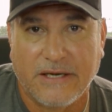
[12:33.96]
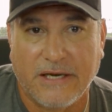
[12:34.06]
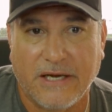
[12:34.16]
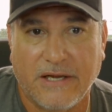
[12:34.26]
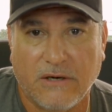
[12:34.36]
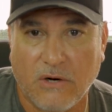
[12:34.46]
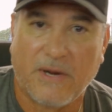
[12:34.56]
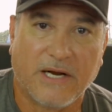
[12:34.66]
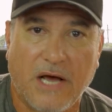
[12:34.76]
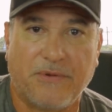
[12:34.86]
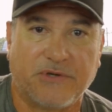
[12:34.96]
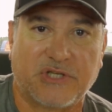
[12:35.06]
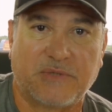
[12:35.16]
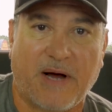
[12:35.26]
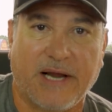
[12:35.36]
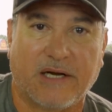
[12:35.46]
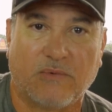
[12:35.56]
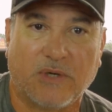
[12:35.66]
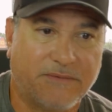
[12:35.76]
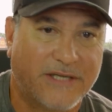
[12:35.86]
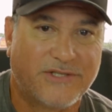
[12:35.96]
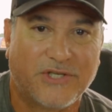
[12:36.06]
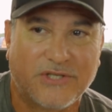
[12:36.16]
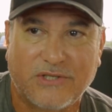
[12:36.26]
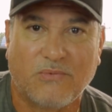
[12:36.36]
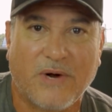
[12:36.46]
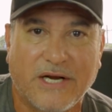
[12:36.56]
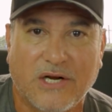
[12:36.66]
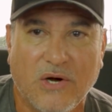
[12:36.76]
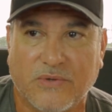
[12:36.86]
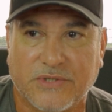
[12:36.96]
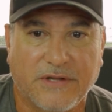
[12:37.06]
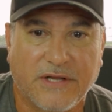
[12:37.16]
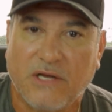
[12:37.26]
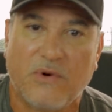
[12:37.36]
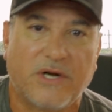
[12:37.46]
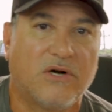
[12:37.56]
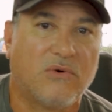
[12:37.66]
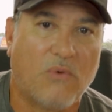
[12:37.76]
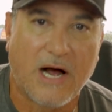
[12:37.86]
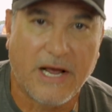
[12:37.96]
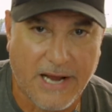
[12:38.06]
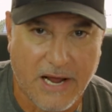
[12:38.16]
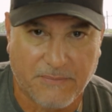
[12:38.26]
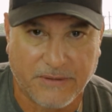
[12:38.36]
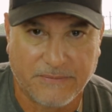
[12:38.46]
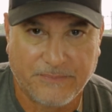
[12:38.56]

And, oh my God, there's a spike. Well, that's just the way it goes. And then they want to know why it happened.